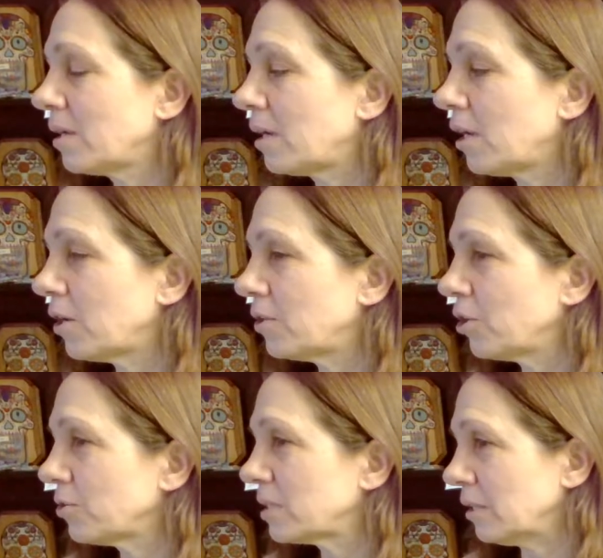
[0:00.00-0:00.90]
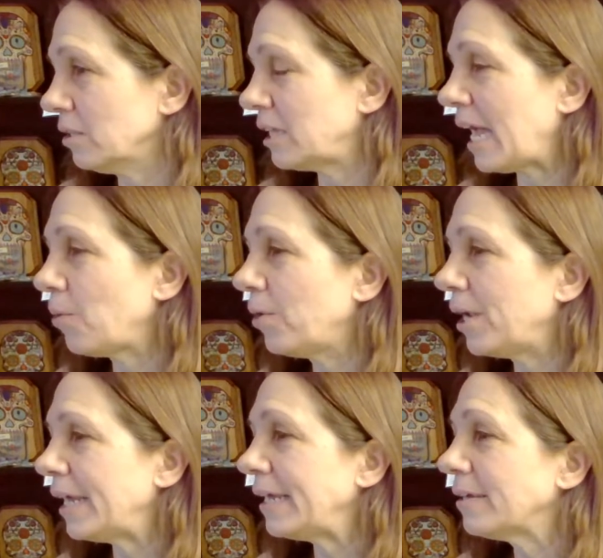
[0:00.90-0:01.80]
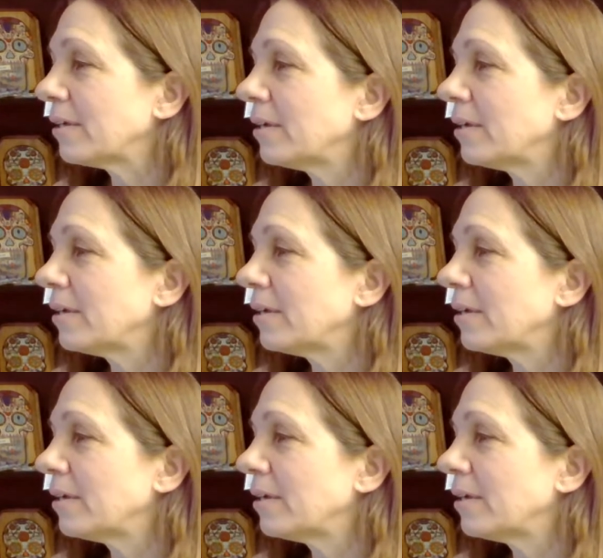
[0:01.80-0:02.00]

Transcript: Uh, there's that way.